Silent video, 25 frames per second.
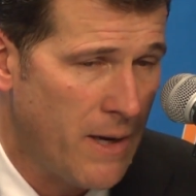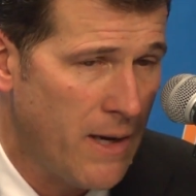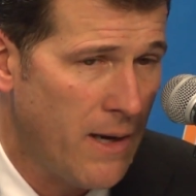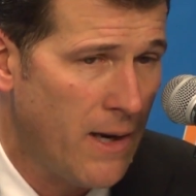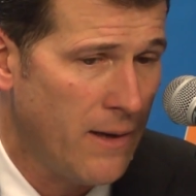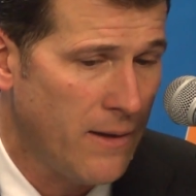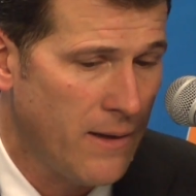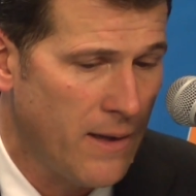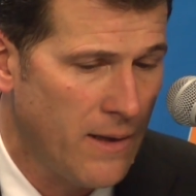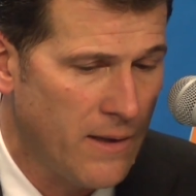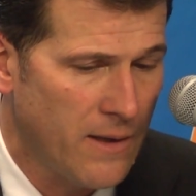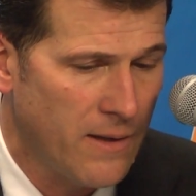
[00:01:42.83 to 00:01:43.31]

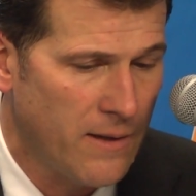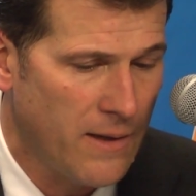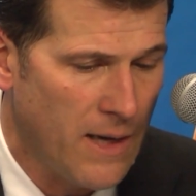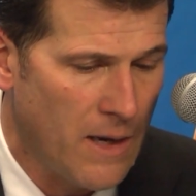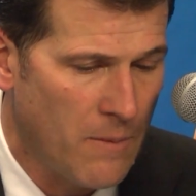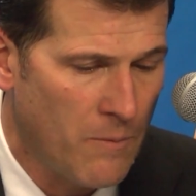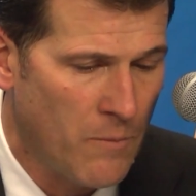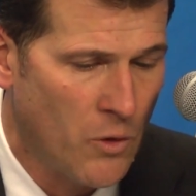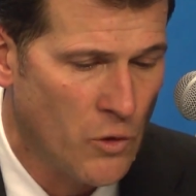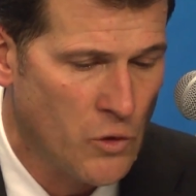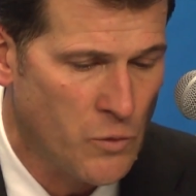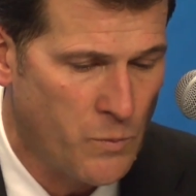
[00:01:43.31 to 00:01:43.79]
I think the thing
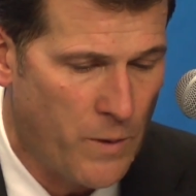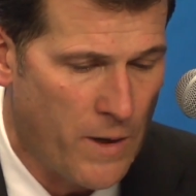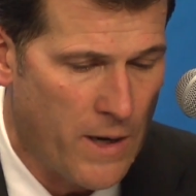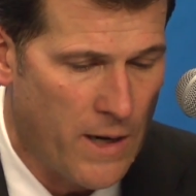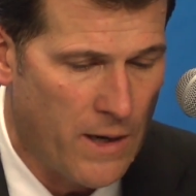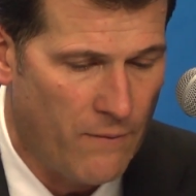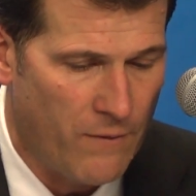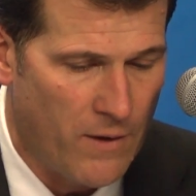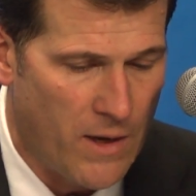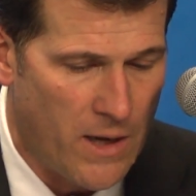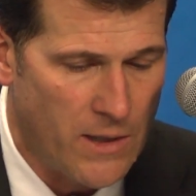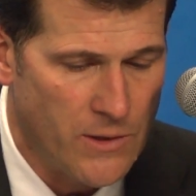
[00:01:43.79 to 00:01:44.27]
I'm most
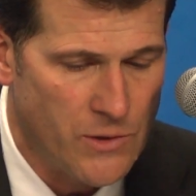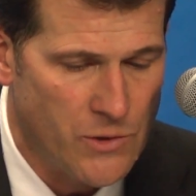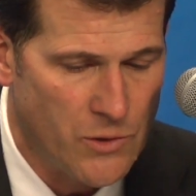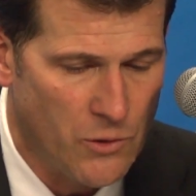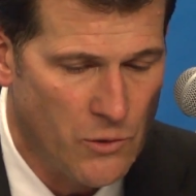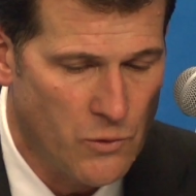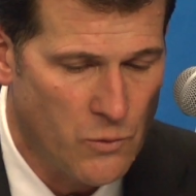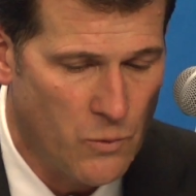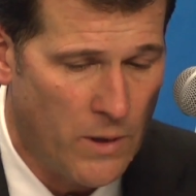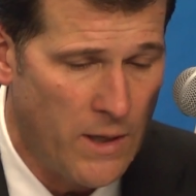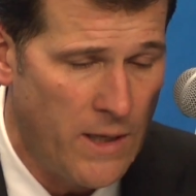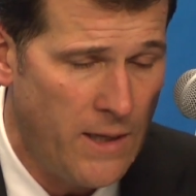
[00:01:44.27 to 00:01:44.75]
proud of
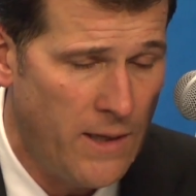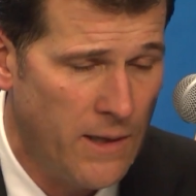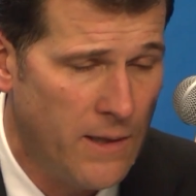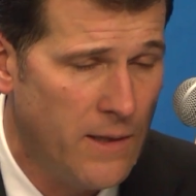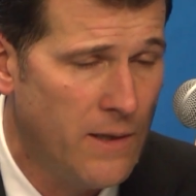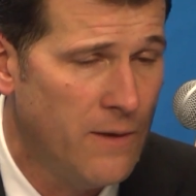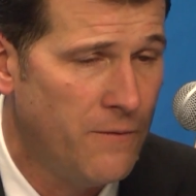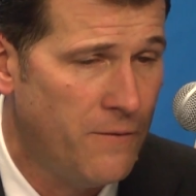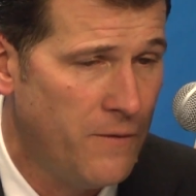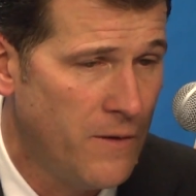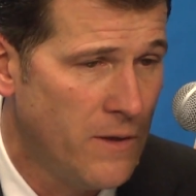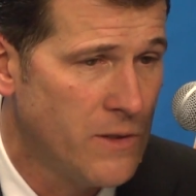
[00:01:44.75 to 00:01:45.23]
Lonzo is what he
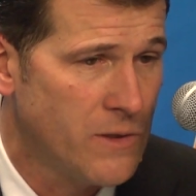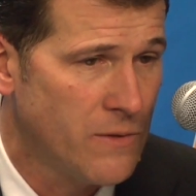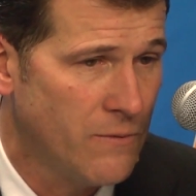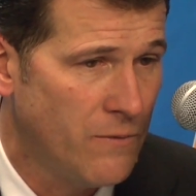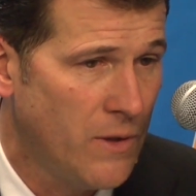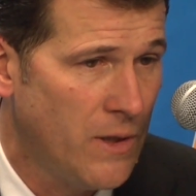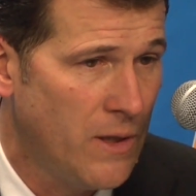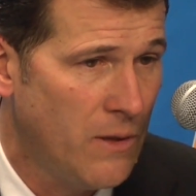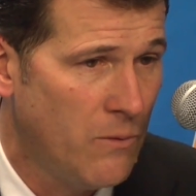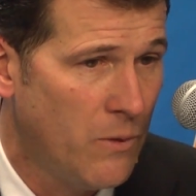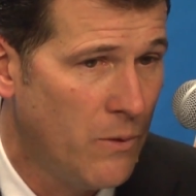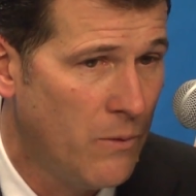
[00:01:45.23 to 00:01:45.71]
did
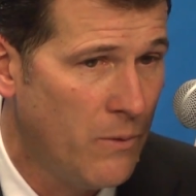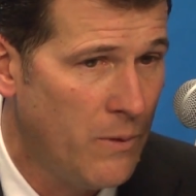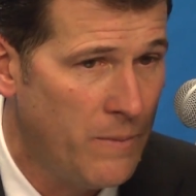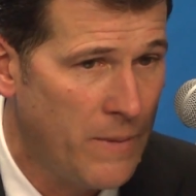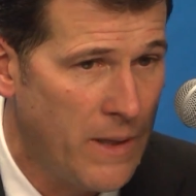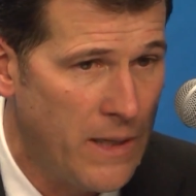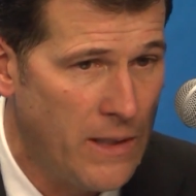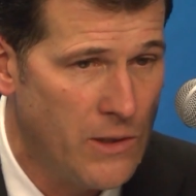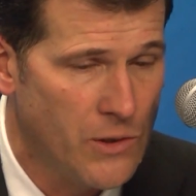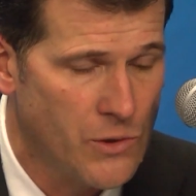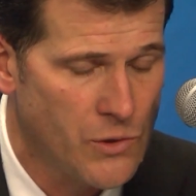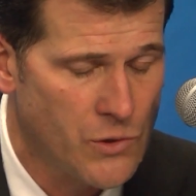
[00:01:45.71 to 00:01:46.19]
defensively when we
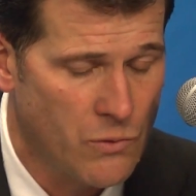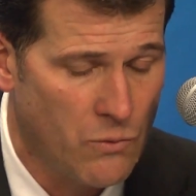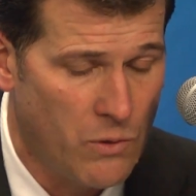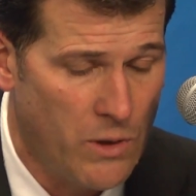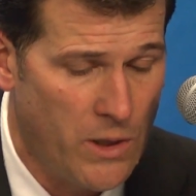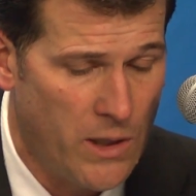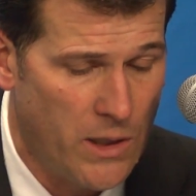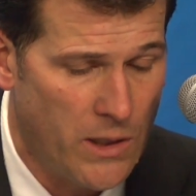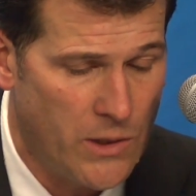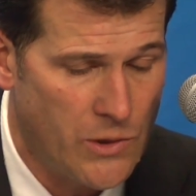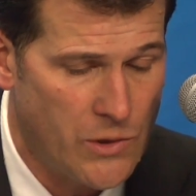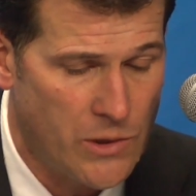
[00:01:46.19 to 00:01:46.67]
made the
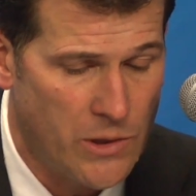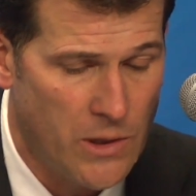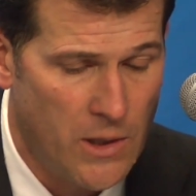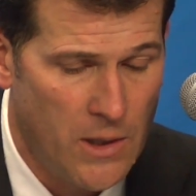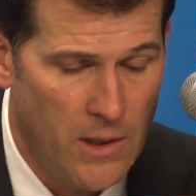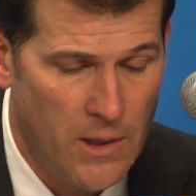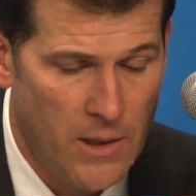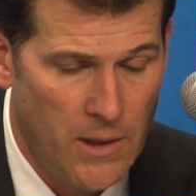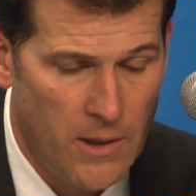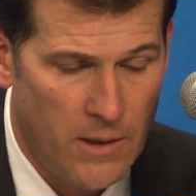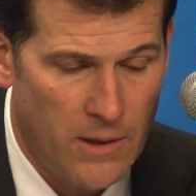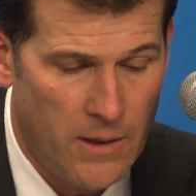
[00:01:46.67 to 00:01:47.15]
switch
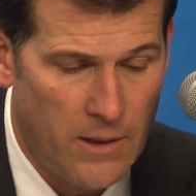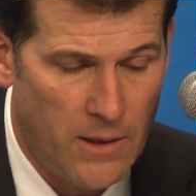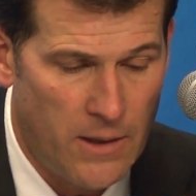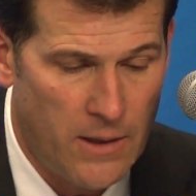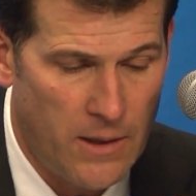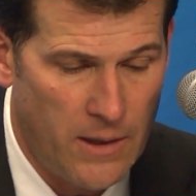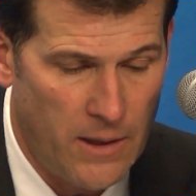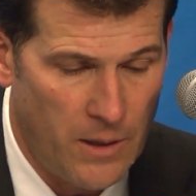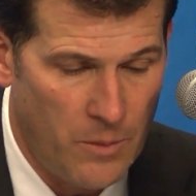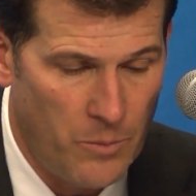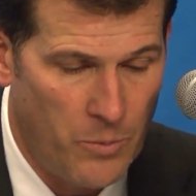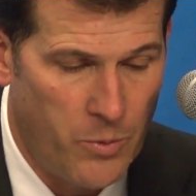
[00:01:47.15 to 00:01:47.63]

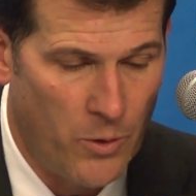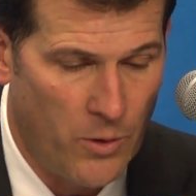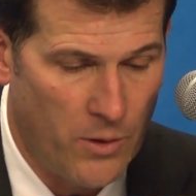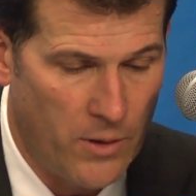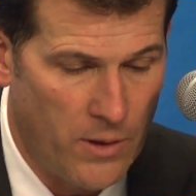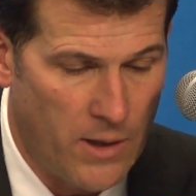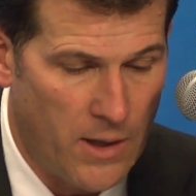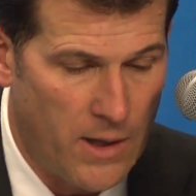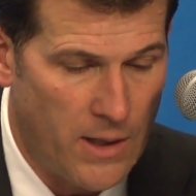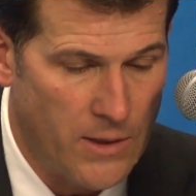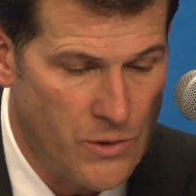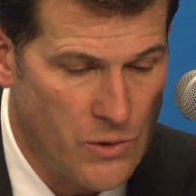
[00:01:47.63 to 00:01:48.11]
and
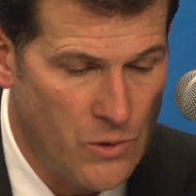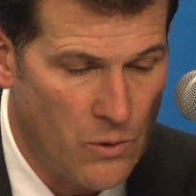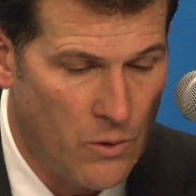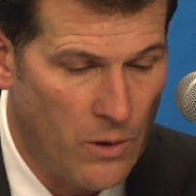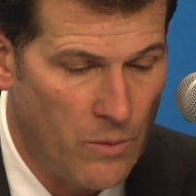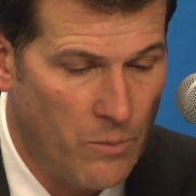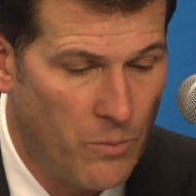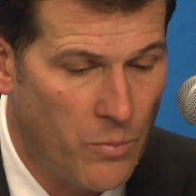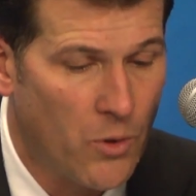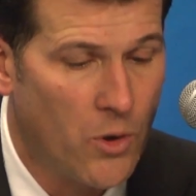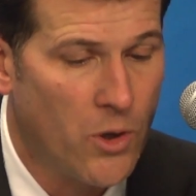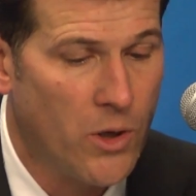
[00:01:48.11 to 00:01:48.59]
put Lonzo
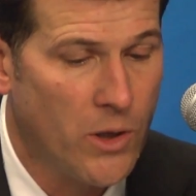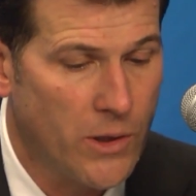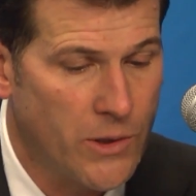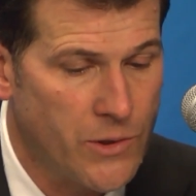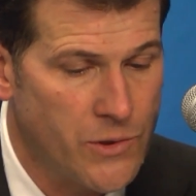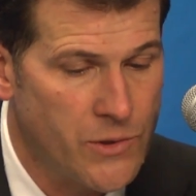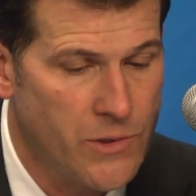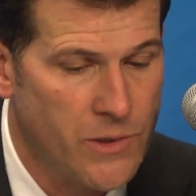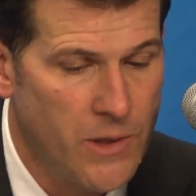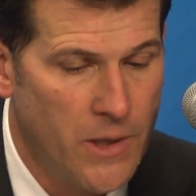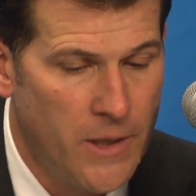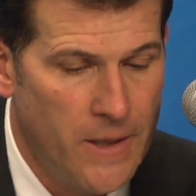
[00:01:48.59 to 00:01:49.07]
on
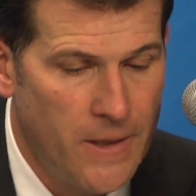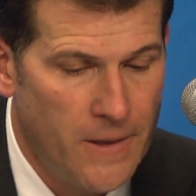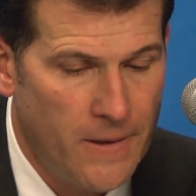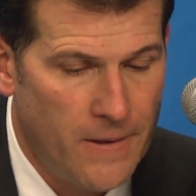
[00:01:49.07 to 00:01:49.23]
Brooks.